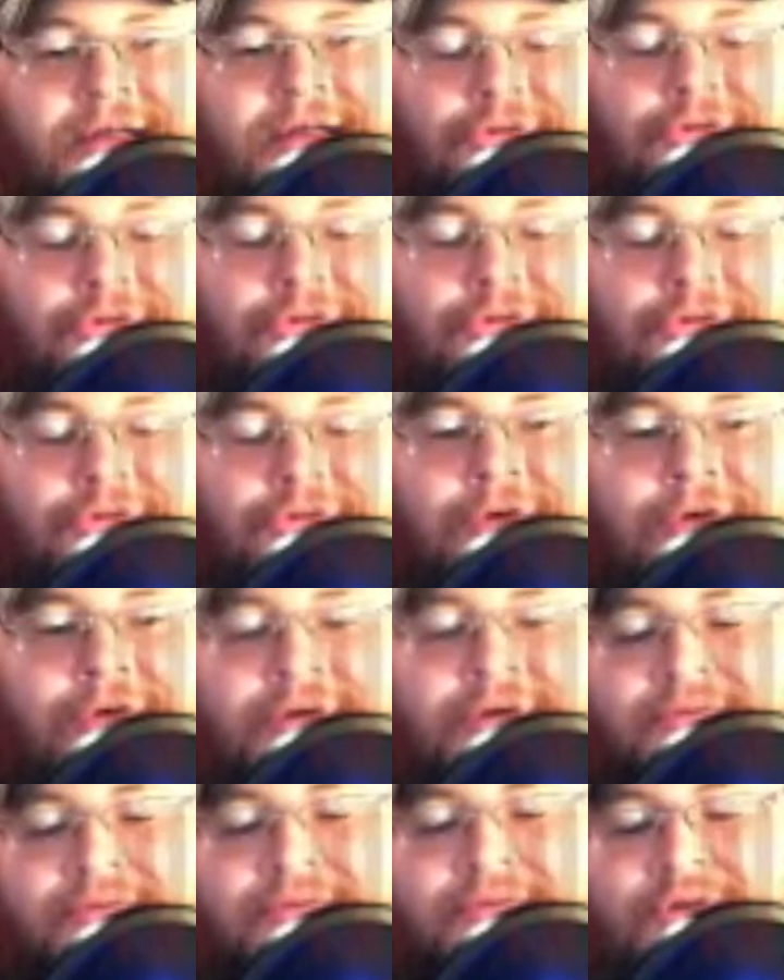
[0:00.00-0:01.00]

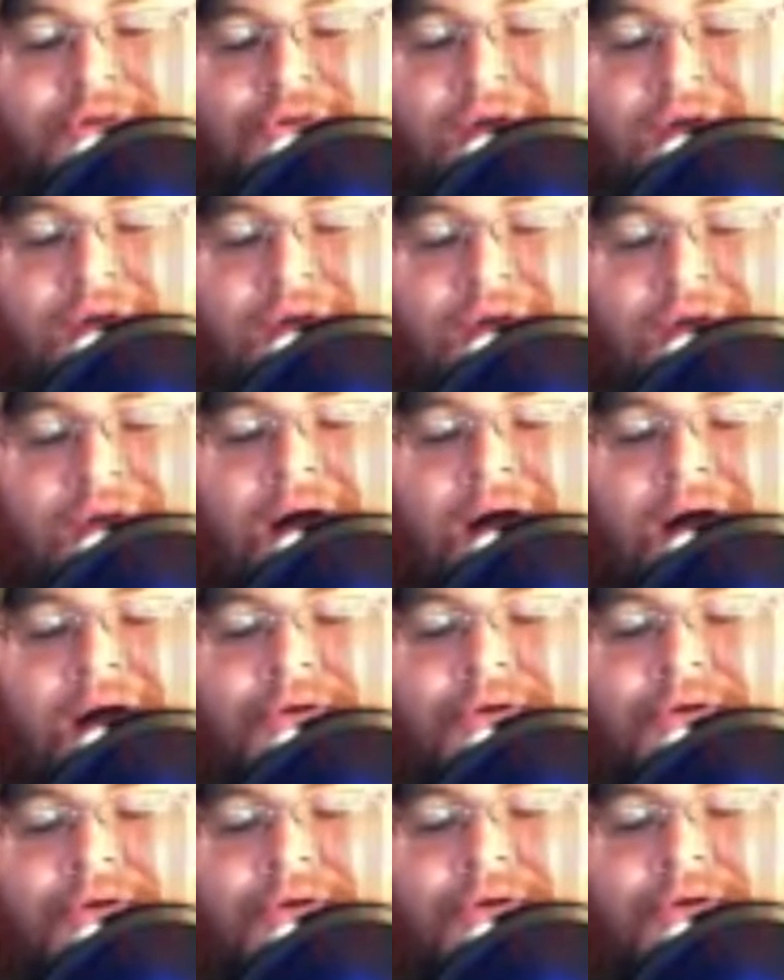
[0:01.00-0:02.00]
crowd
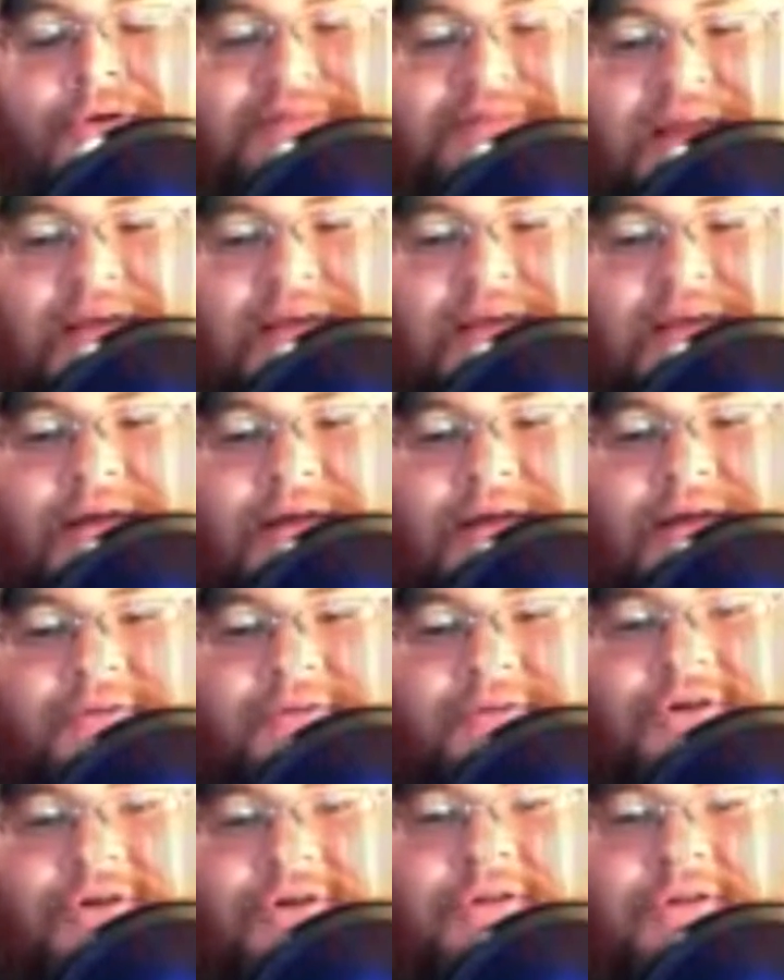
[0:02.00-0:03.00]
is getting a
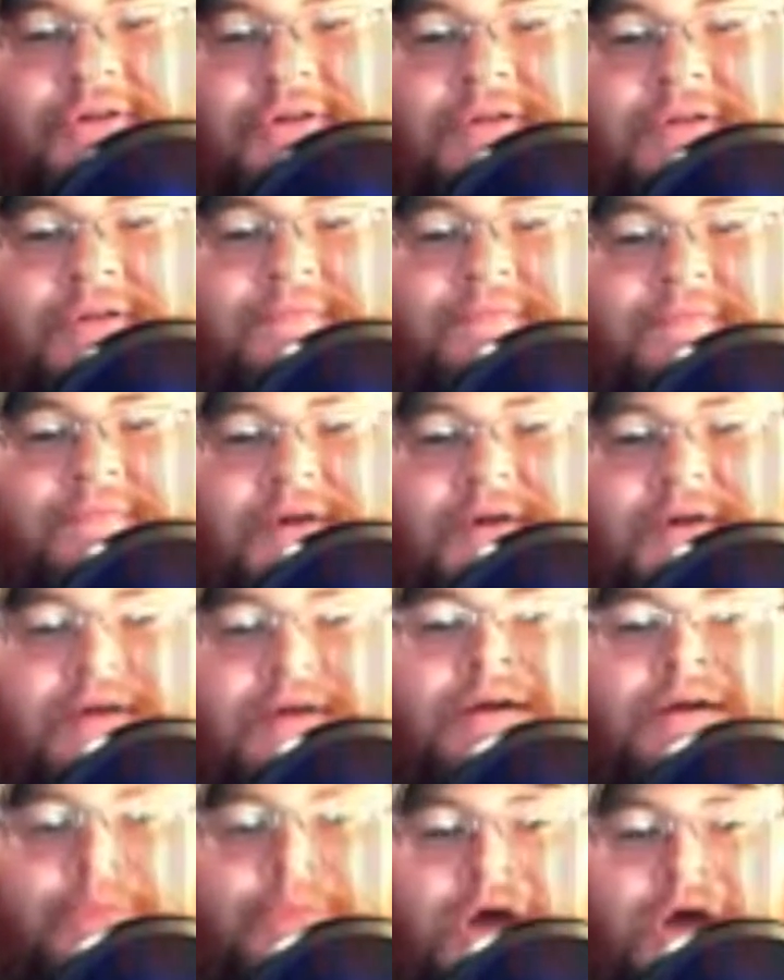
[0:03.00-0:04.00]
little fucking
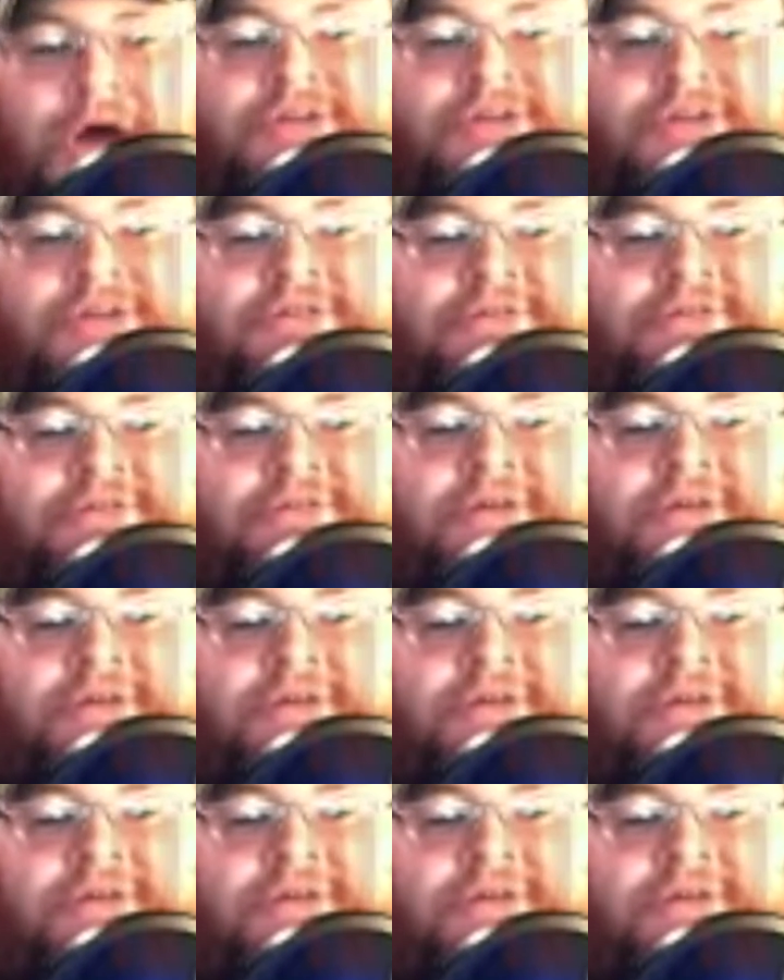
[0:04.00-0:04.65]
obnoxious.